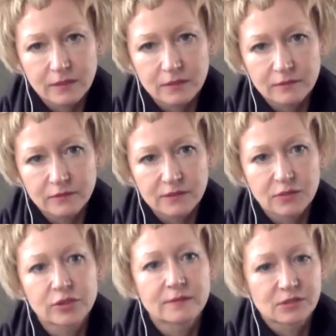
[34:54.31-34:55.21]
If the
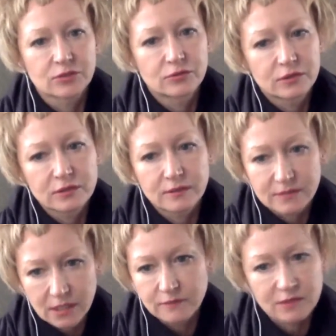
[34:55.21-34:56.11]
startups are doing it
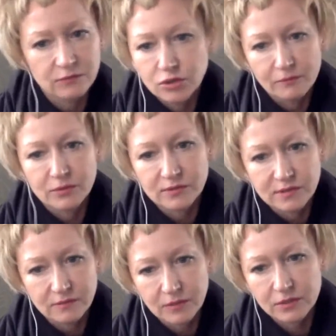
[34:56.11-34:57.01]
themselves and we don't
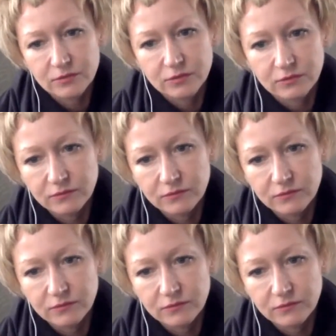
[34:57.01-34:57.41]
participate, you know.